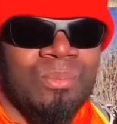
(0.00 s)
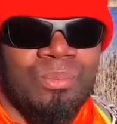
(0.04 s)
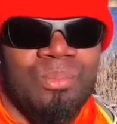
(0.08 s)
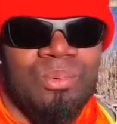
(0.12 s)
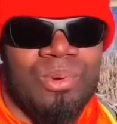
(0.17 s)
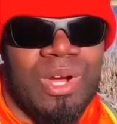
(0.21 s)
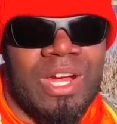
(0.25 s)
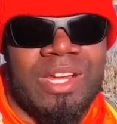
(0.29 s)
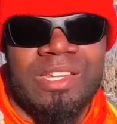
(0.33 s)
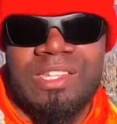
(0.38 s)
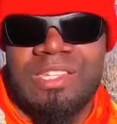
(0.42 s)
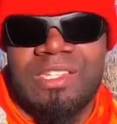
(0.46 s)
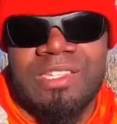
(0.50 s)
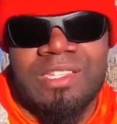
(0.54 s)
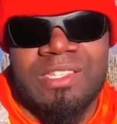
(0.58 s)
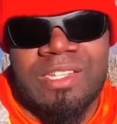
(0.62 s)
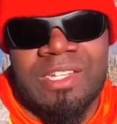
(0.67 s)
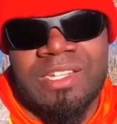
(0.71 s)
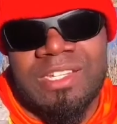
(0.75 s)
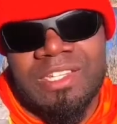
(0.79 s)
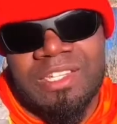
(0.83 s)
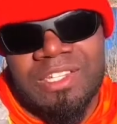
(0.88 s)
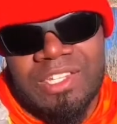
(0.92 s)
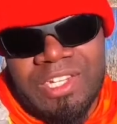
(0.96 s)
Prices
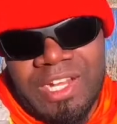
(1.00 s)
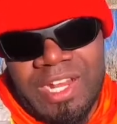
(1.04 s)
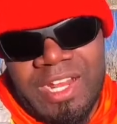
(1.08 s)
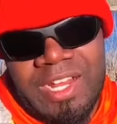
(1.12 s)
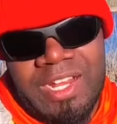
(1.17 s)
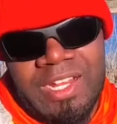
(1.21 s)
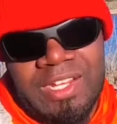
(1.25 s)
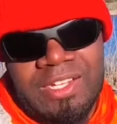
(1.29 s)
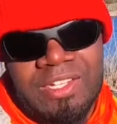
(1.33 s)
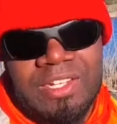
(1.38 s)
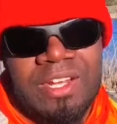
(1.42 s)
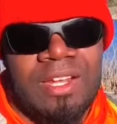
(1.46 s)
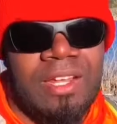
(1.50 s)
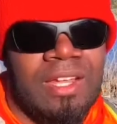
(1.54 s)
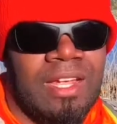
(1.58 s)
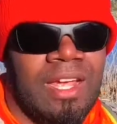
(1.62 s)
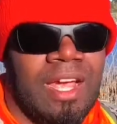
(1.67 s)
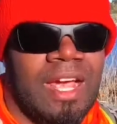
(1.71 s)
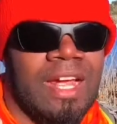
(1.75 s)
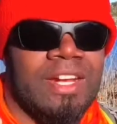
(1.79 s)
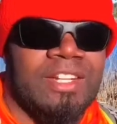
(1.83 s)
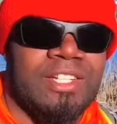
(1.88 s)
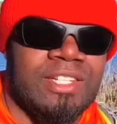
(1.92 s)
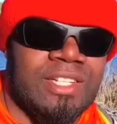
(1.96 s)
doesn't change.
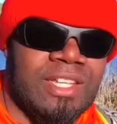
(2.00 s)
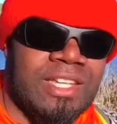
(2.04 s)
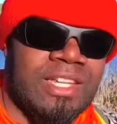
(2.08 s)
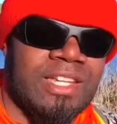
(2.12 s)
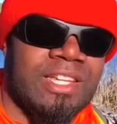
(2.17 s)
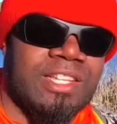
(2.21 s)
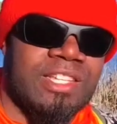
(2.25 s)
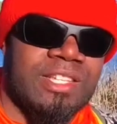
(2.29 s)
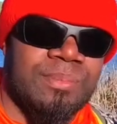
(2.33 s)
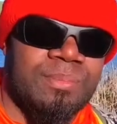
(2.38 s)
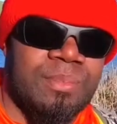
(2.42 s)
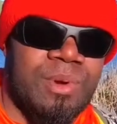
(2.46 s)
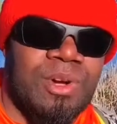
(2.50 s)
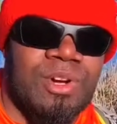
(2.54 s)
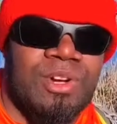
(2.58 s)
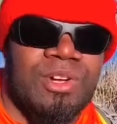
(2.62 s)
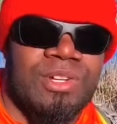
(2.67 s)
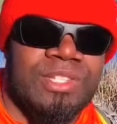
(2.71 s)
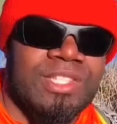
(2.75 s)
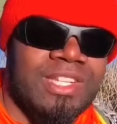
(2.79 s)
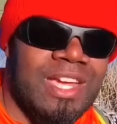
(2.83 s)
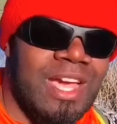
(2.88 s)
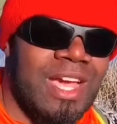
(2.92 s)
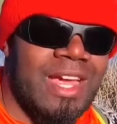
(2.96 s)
I just get a
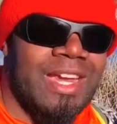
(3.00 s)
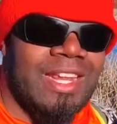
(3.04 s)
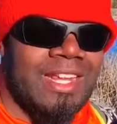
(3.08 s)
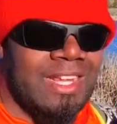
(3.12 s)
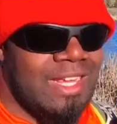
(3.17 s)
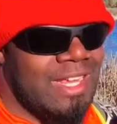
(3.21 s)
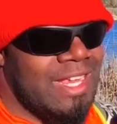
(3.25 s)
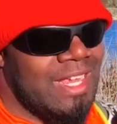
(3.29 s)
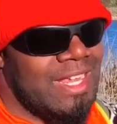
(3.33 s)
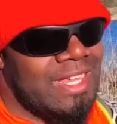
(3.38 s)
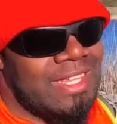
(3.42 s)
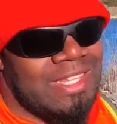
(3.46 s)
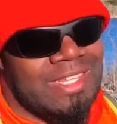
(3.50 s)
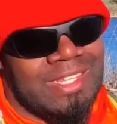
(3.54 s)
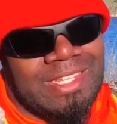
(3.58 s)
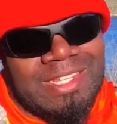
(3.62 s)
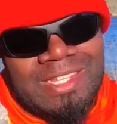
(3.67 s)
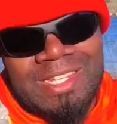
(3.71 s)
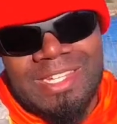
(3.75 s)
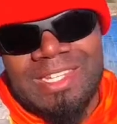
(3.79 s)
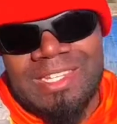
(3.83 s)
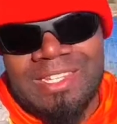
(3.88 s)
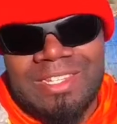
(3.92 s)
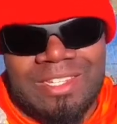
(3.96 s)
small tiny
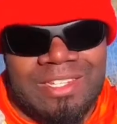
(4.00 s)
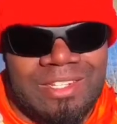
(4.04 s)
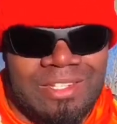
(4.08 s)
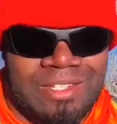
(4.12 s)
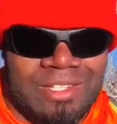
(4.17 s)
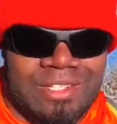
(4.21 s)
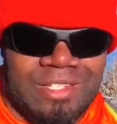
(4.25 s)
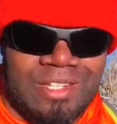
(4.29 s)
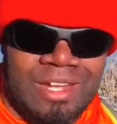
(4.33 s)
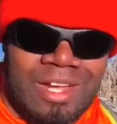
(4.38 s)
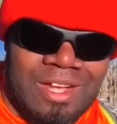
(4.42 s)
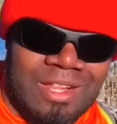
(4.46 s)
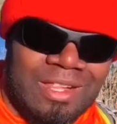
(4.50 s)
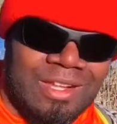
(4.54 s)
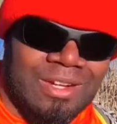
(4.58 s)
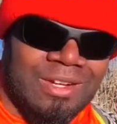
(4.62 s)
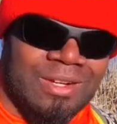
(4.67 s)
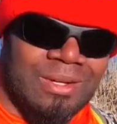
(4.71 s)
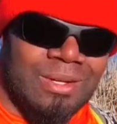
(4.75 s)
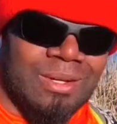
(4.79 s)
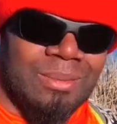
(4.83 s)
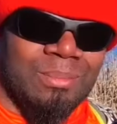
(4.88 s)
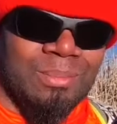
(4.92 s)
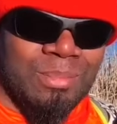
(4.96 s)
cents to the
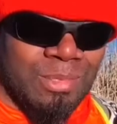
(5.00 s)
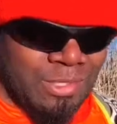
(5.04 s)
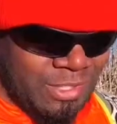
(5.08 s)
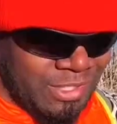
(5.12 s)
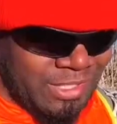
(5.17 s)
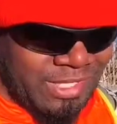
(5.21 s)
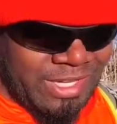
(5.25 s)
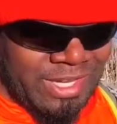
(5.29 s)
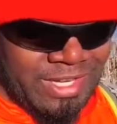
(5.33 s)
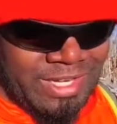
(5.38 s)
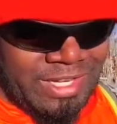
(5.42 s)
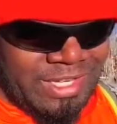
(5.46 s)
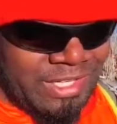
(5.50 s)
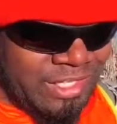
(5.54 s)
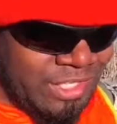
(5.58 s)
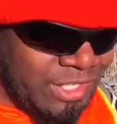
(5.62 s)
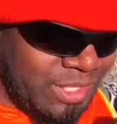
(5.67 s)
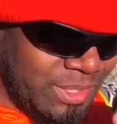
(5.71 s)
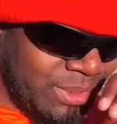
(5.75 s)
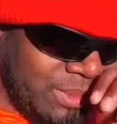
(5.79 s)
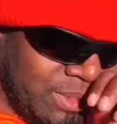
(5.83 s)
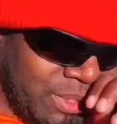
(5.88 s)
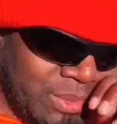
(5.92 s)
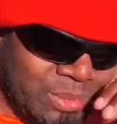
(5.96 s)
dollar percentage,
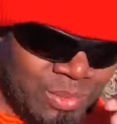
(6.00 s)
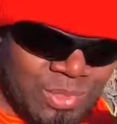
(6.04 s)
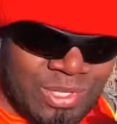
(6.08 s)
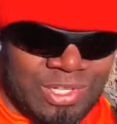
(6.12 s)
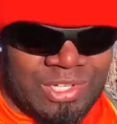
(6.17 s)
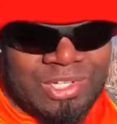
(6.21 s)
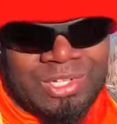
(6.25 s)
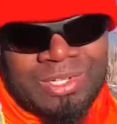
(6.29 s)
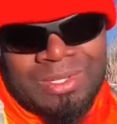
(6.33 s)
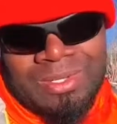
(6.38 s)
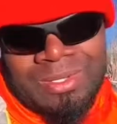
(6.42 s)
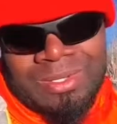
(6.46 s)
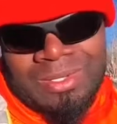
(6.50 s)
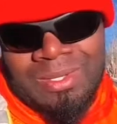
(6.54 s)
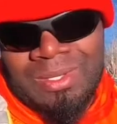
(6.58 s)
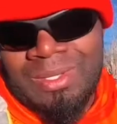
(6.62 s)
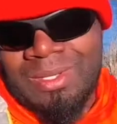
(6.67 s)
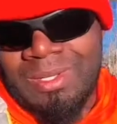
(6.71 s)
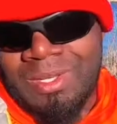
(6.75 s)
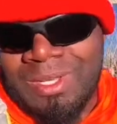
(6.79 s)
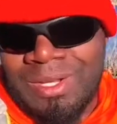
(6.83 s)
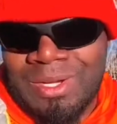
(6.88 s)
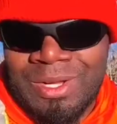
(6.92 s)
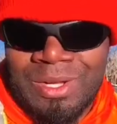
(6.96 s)
which,
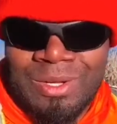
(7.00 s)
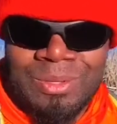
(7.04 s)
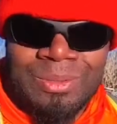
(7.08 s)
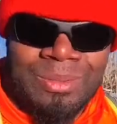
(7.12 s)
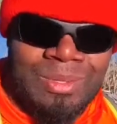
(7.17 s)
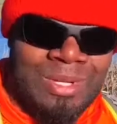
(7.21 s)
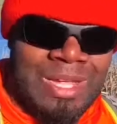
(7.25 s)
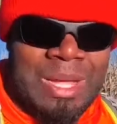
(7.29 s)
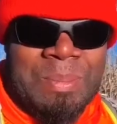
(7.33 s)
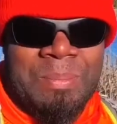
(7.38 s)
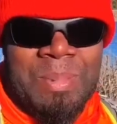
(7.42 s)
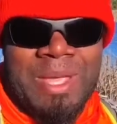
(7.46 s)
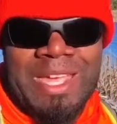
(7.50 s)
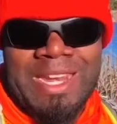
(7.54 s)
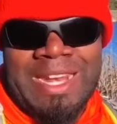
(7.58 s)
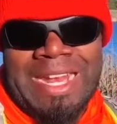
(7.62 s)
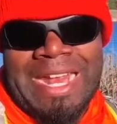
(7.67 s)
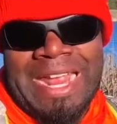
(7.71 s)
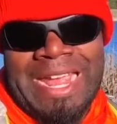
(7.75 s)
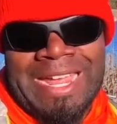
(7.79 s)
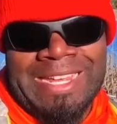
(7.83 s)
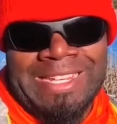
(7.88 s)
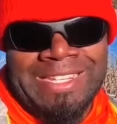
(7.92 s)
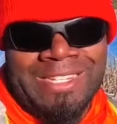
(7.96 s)
you know, a penny
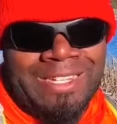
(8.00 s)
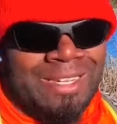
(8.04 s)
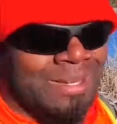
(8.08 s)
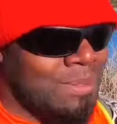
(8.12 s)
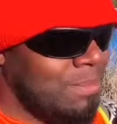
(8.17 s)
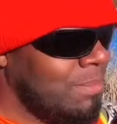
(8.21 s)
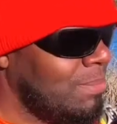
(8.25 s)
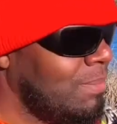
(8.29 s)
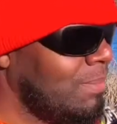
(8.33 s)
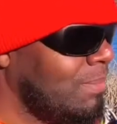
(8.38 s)
adds up.